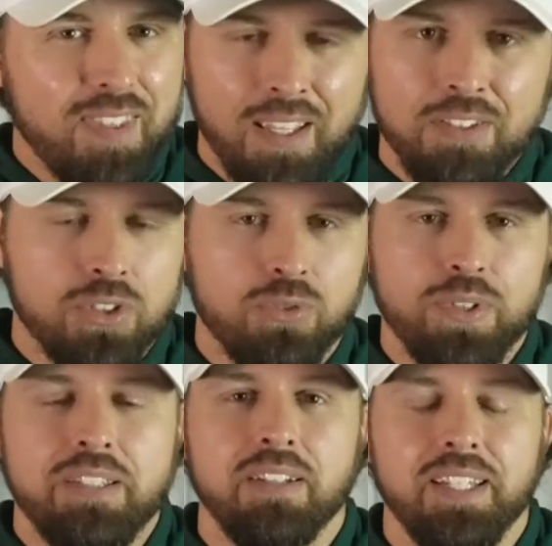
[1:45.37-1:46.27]
just
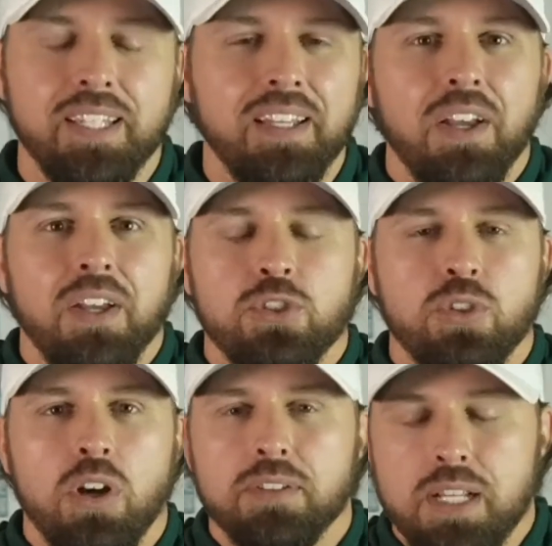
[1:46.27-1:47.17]
recently
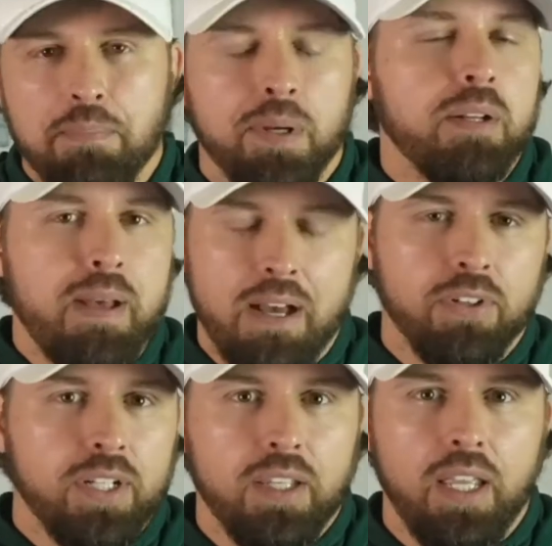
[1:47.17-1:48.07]
saw Top Gun
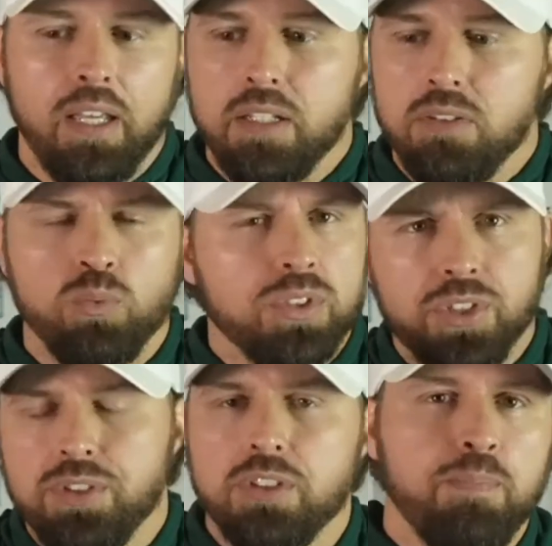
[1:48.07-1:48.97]
Maverick and was
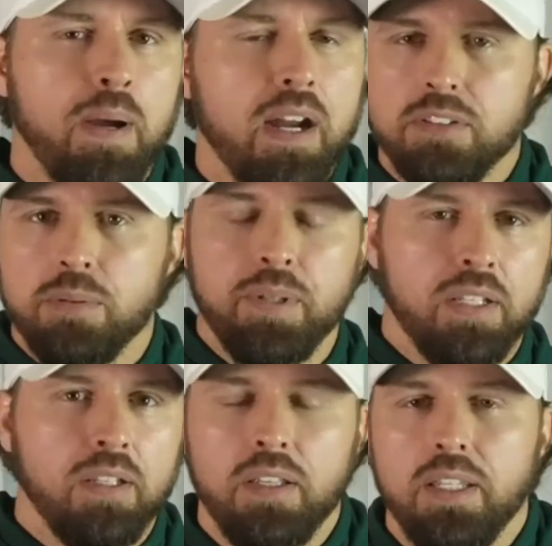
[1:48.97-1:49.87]
just inspired to
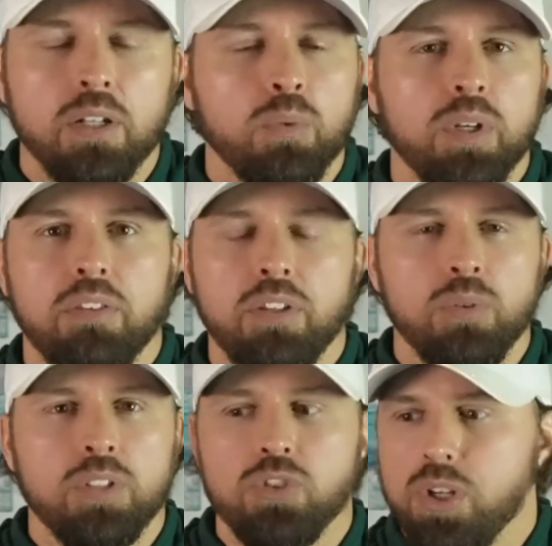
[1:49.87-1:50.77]
be here with you
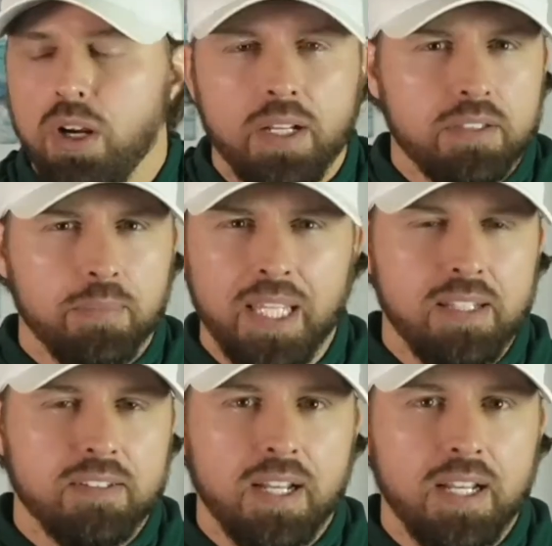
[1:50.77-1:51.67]
and sharing some of the
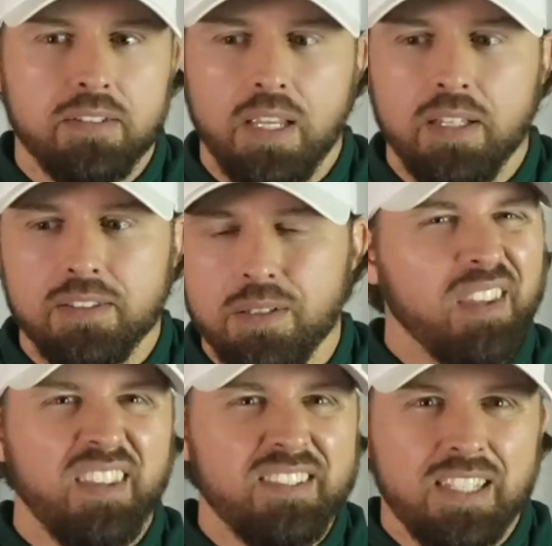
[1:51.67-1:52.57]
insights and some of the
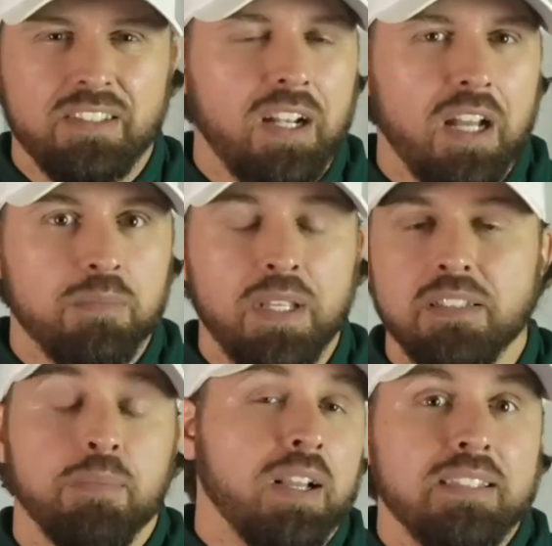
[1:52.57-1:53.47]
things that stuck out to me,
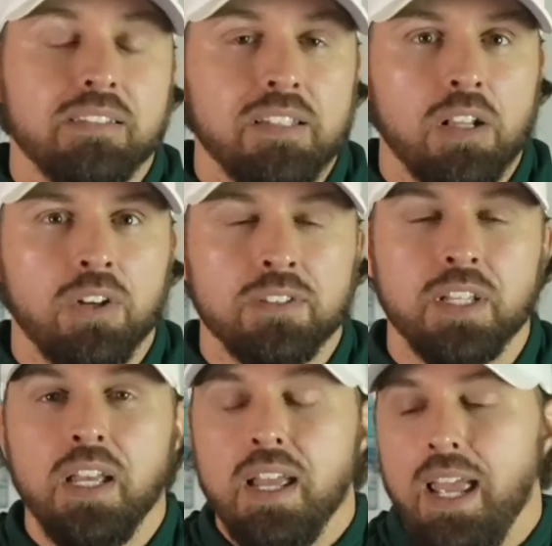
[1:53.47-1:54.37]
some of the lessons I learned.
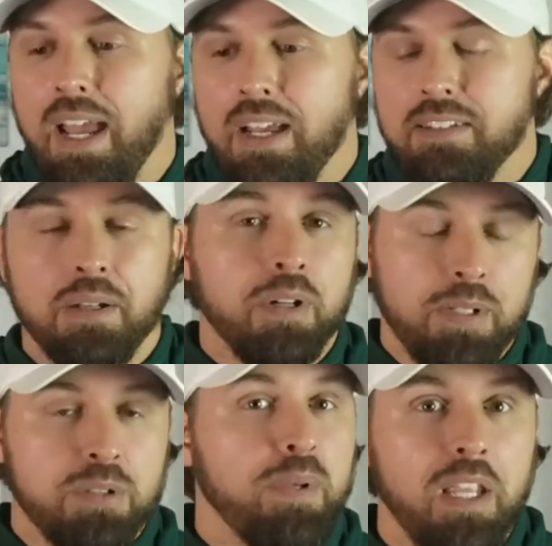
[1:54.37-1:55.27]
And I'm going to be
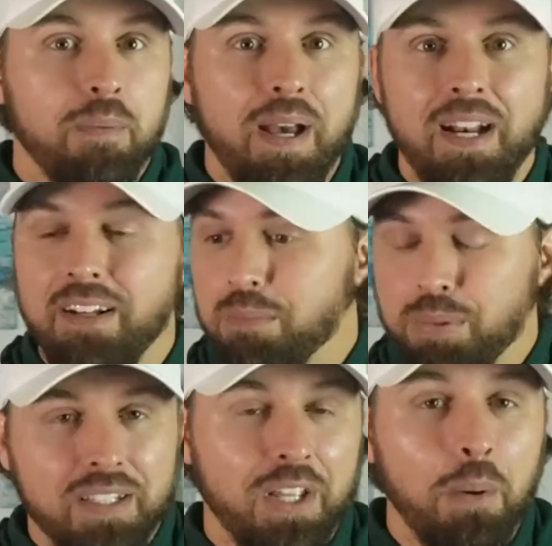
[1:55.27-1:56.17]
speaking about it
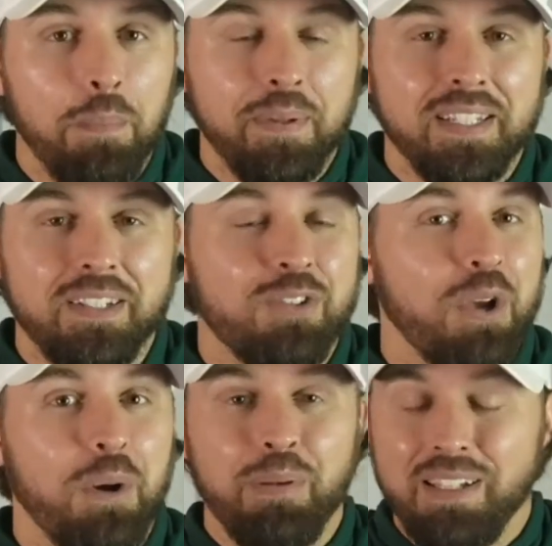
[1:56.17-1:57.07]
completely openly.
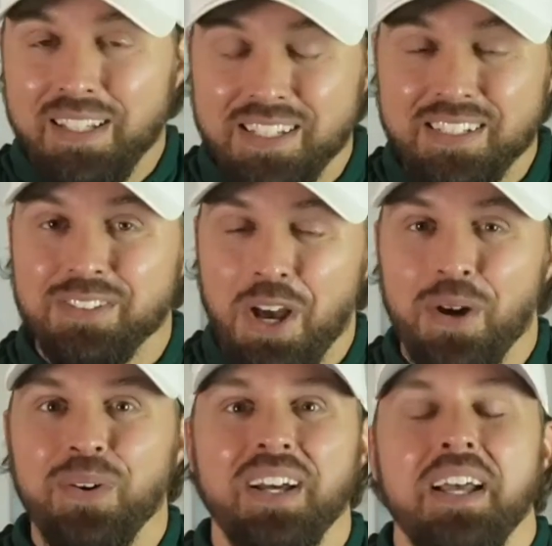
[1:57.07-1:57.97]
So please
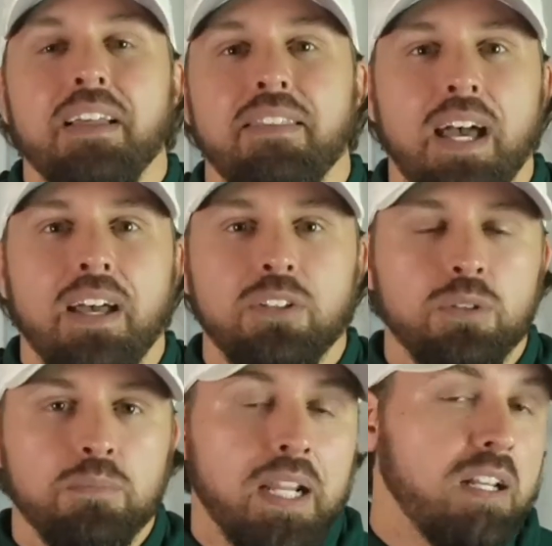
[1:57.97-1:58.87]
know that you
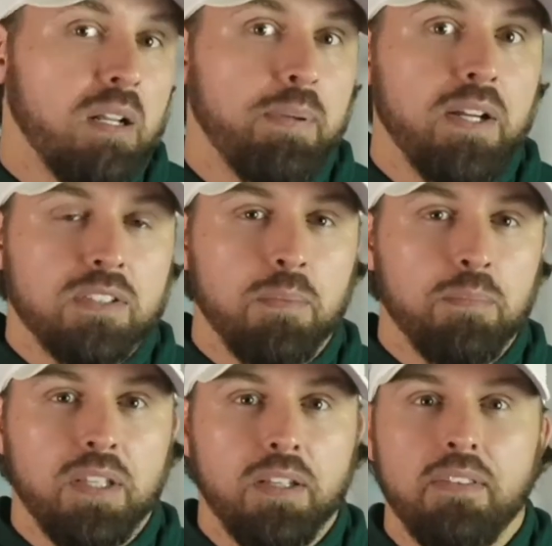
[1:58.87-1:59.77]
might end up hearing
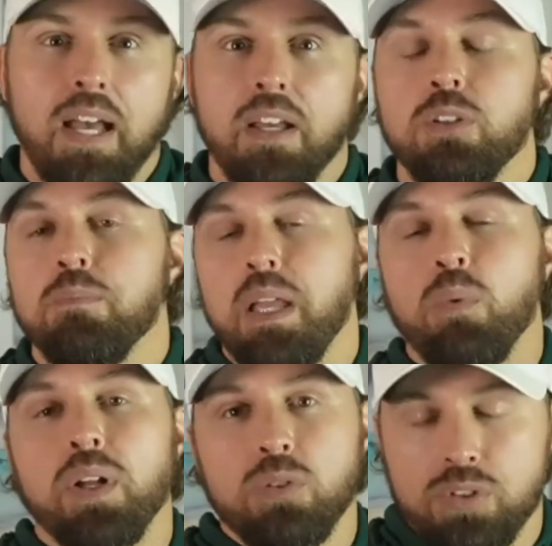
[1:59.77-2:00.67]
something that you may
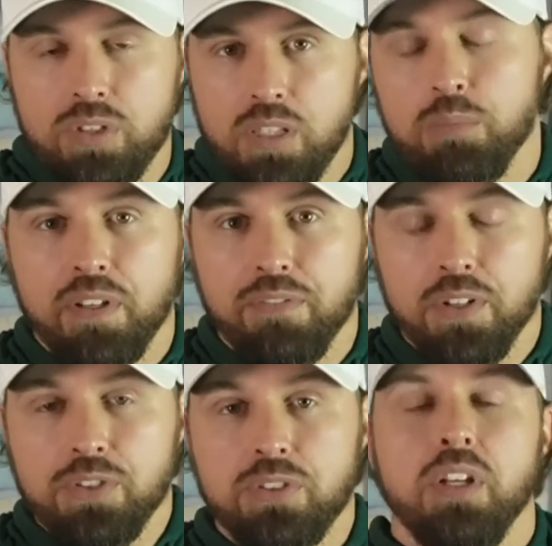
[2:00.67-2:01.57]
want to see the movie
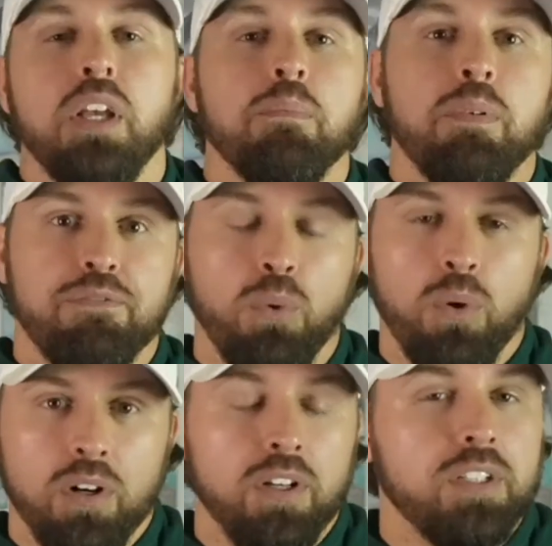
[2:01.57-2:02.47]
first
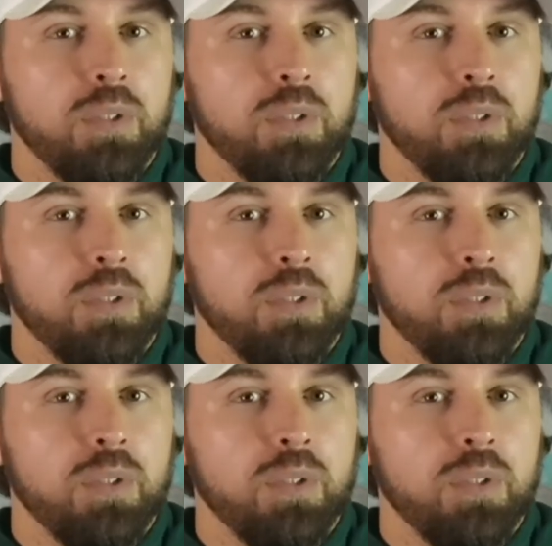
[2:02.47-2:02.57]
before you